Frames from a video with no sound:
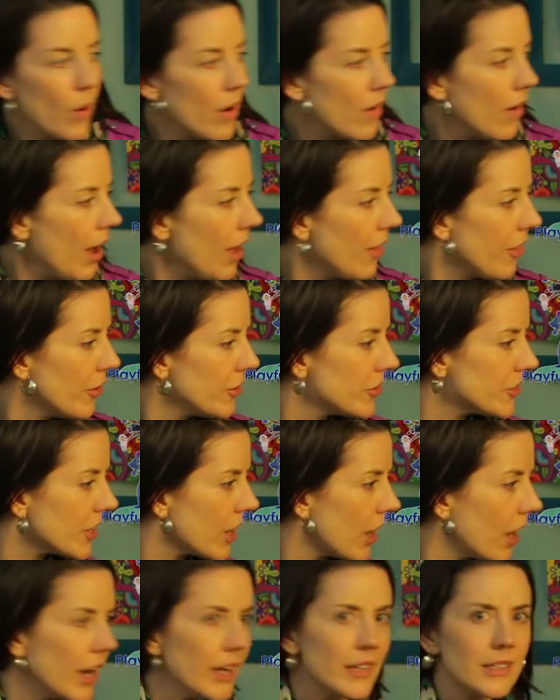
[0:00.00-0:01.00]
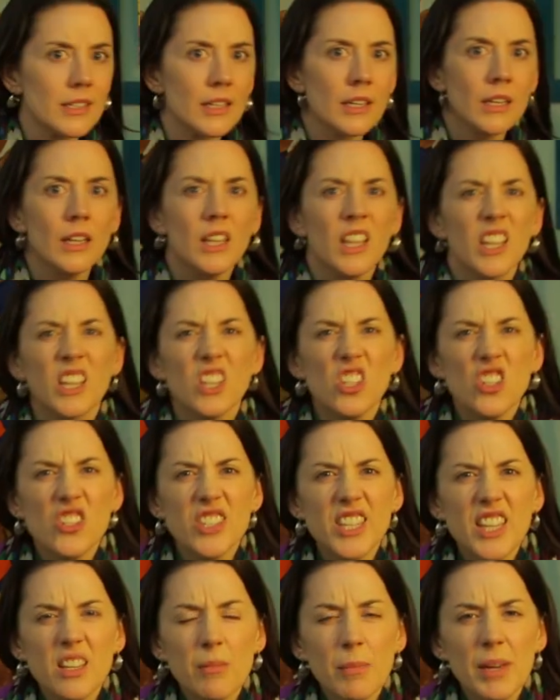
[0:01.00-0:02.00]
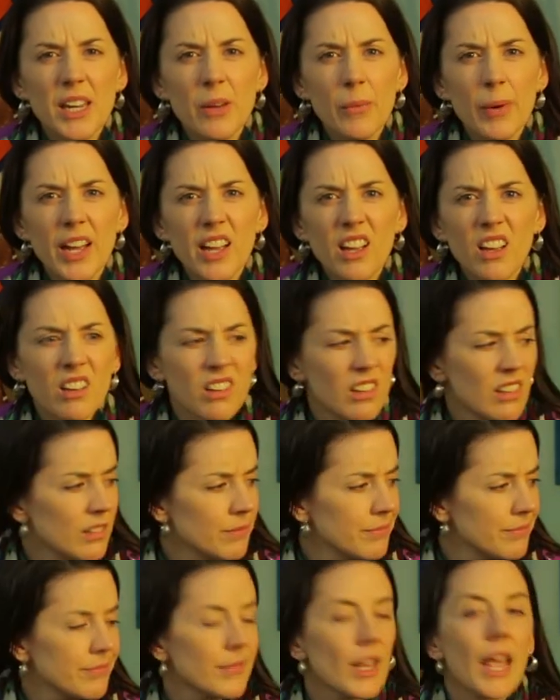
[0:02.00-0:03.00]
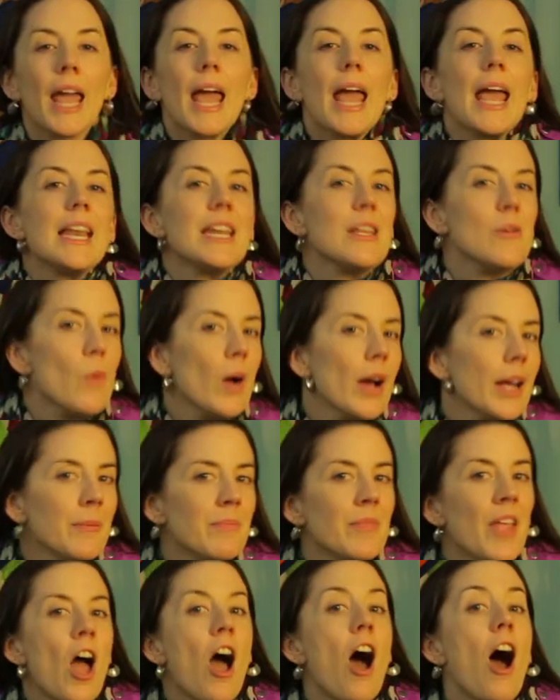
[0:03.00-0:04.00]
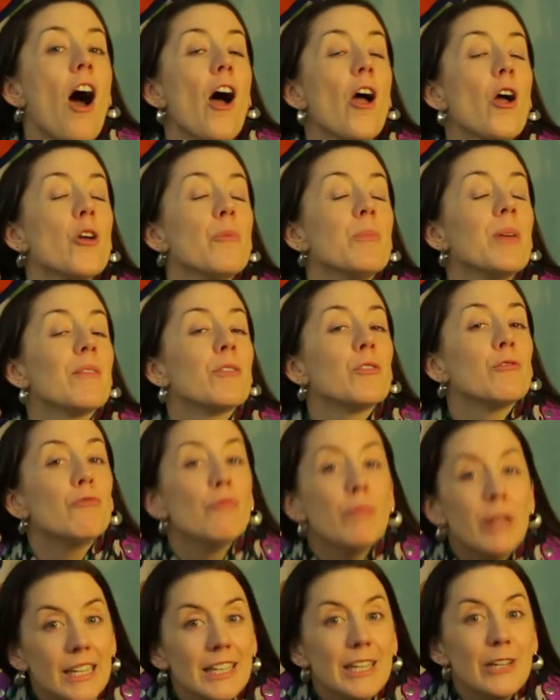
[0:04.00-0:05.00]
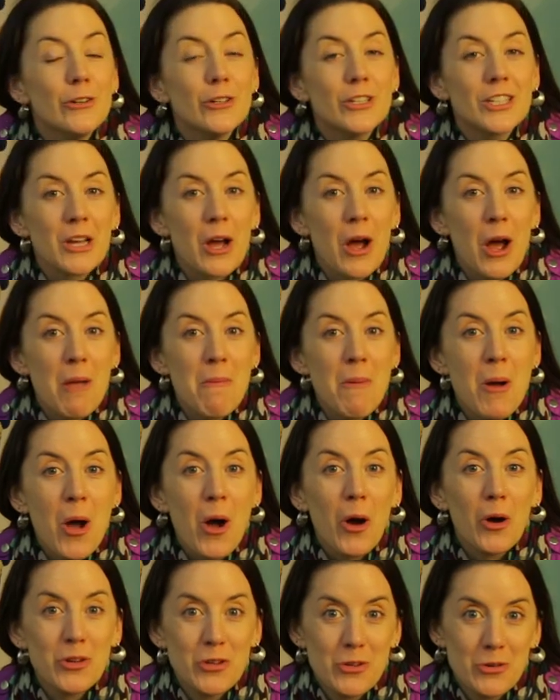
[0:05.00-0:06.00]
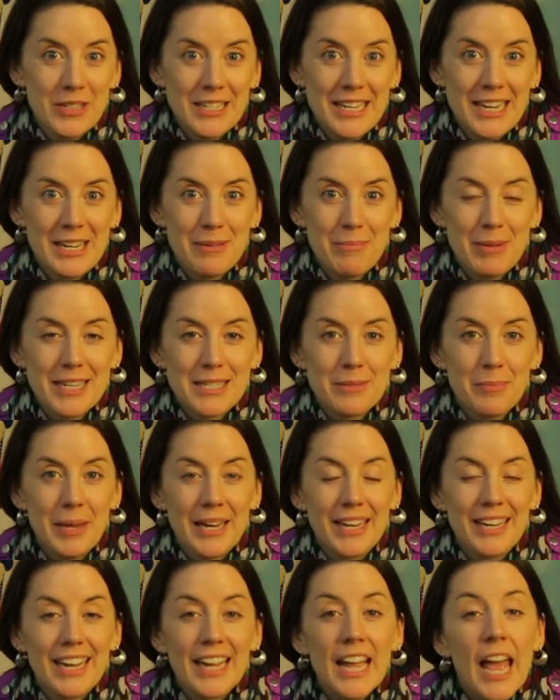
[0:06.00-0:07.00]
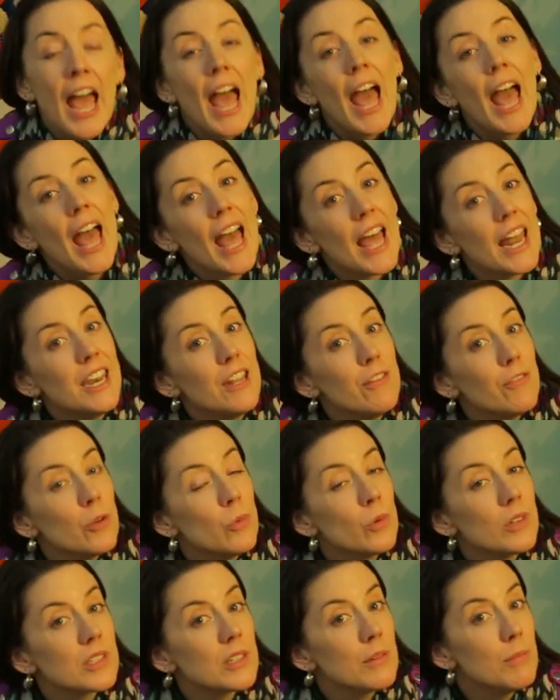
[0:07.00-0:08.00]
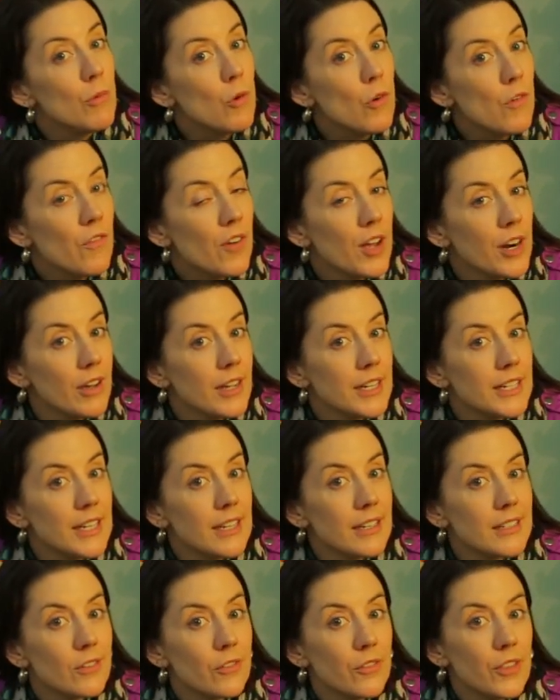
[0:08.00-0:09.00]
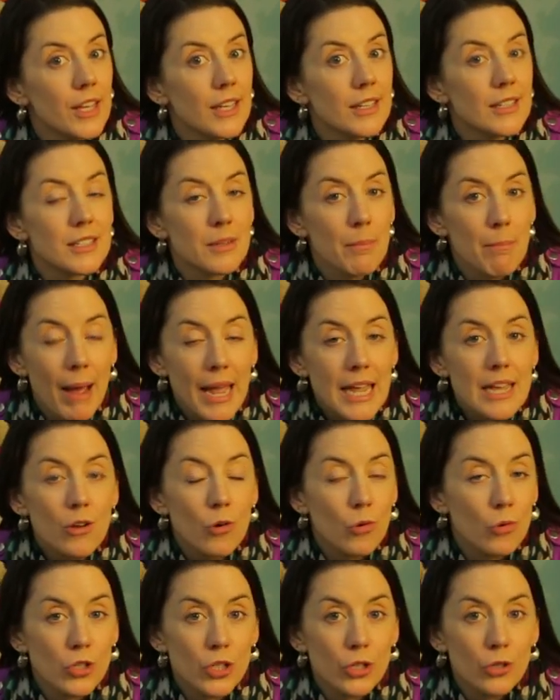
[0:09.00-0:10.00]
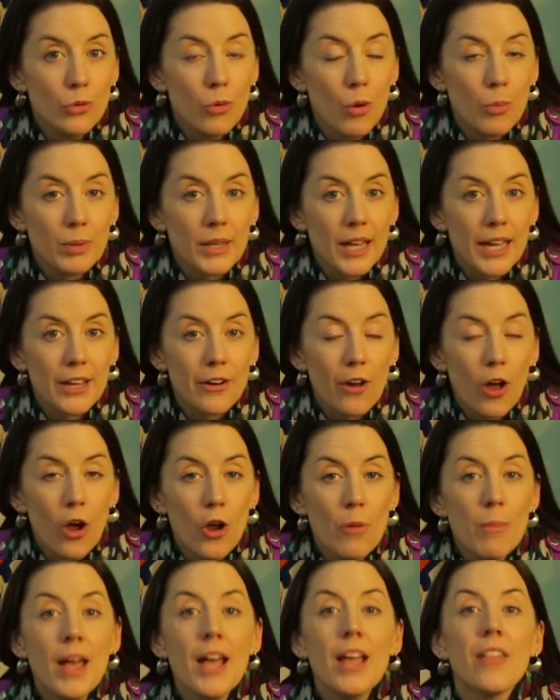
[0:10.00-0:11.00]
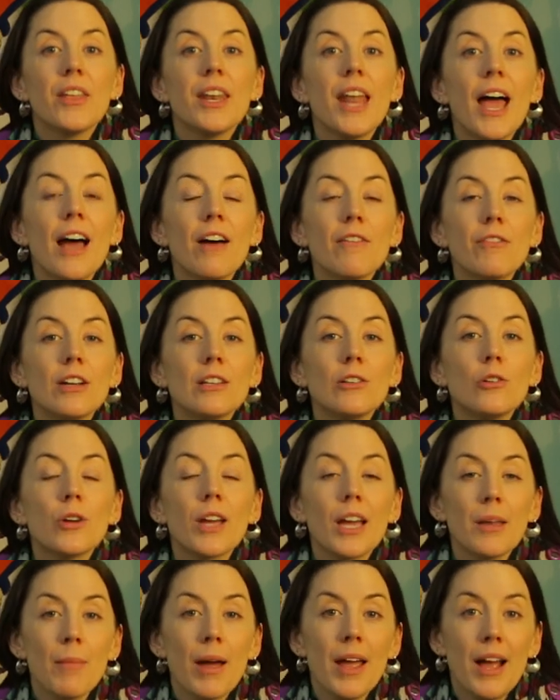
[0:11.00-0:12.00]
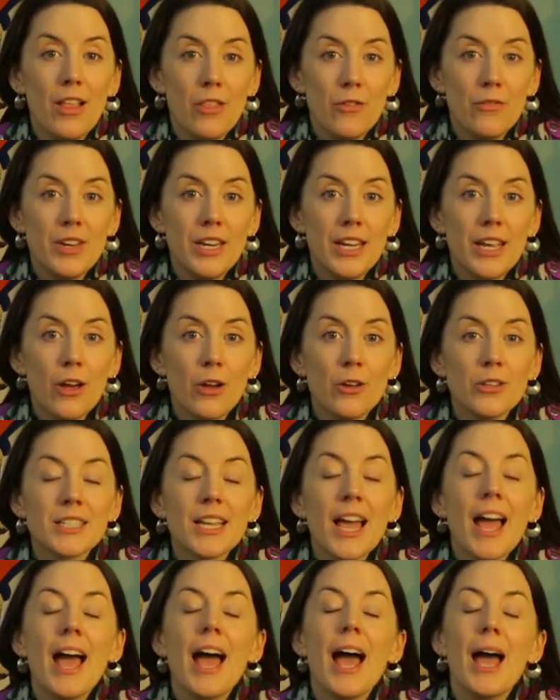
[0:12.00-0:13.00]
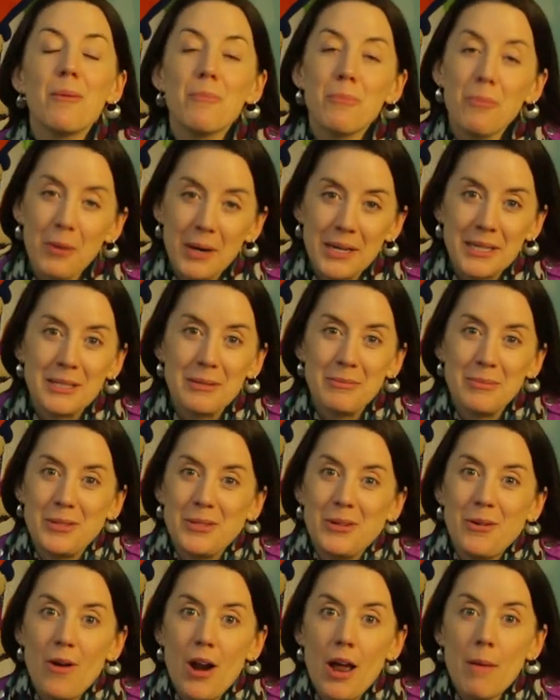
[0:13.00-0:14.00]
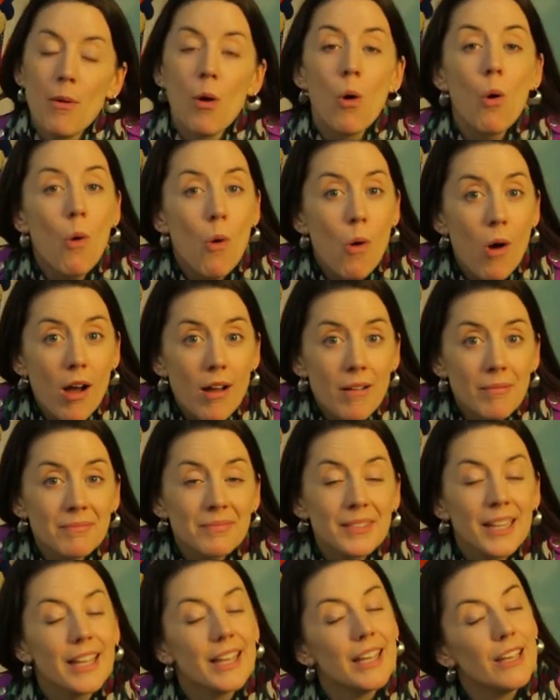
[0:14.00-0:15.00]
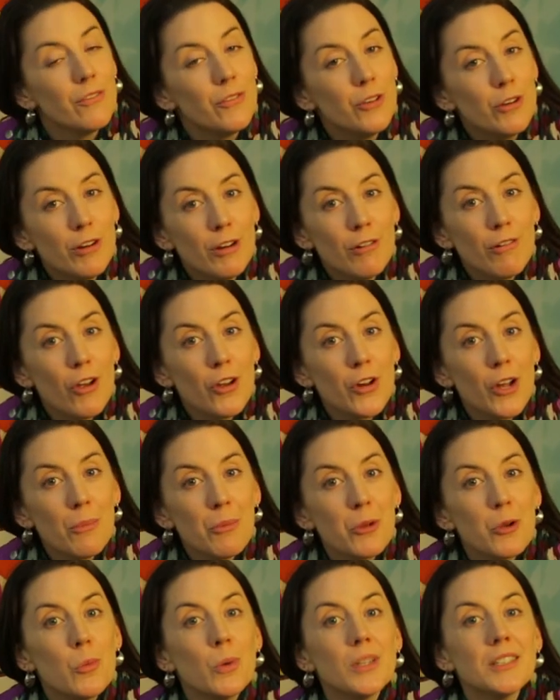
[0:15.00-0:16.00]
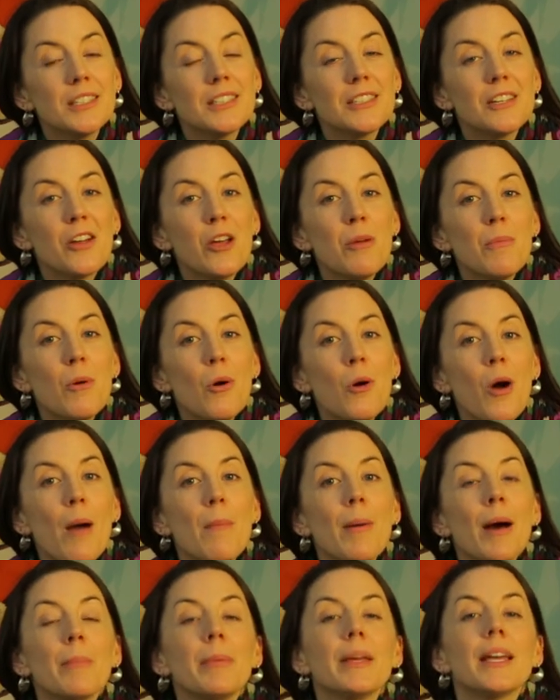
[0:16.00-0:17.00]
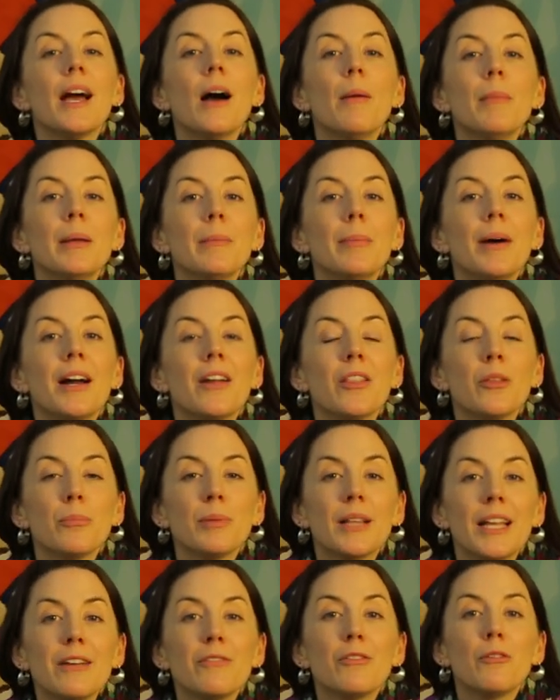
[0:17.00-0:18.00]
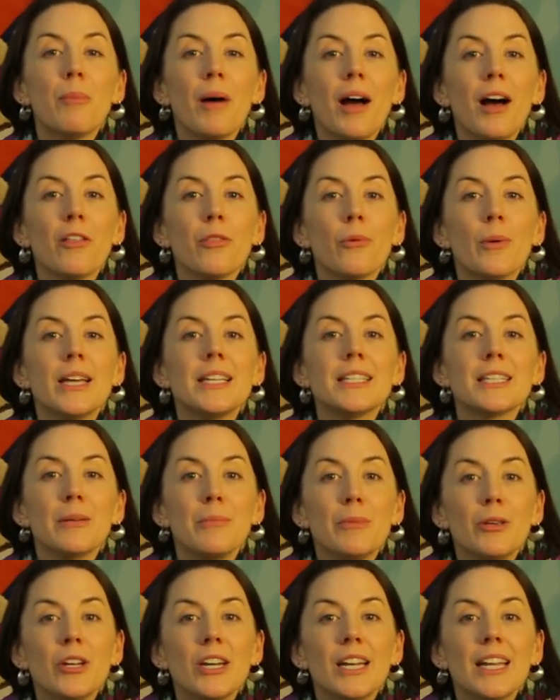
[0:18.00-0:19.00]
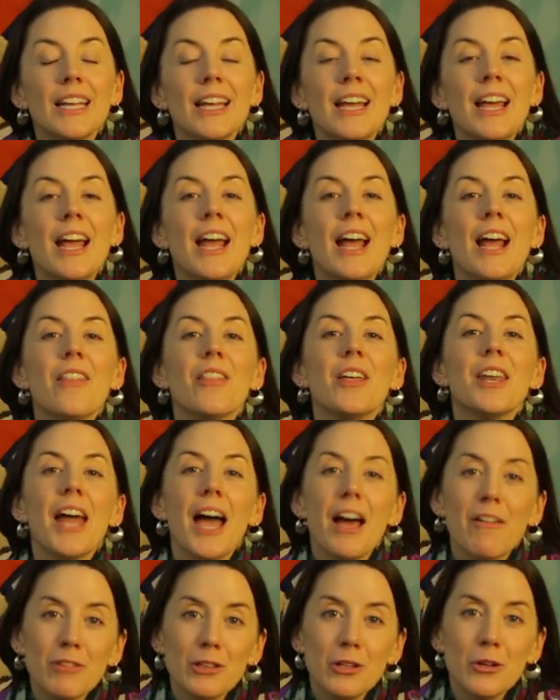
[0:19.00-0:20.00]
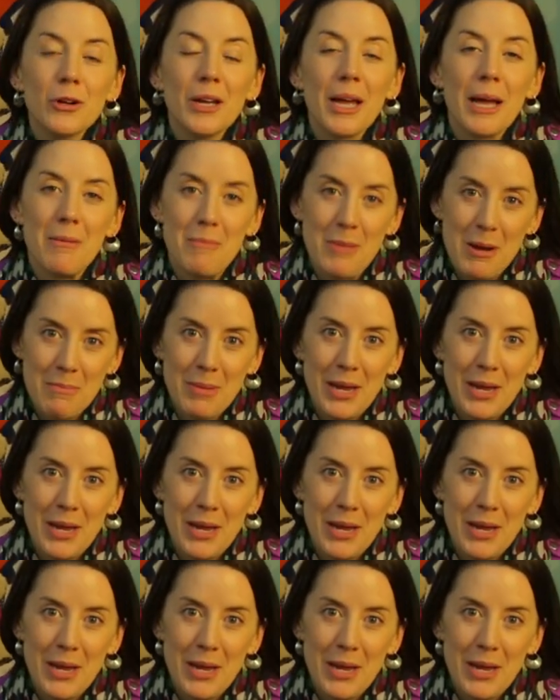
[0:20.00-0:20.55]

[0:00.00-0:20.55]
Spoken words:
where are those guys? Can you see them anywhere? Anyway, I hope you have a really good time on your teddy bear's picnic. And if you want some more fun ideas of things to make or do or play at home, then have a look at my other videos and press subscribe. Or if you're a grown-up who wants to know more about becoming part of the Playful Pathways community, then have a look at my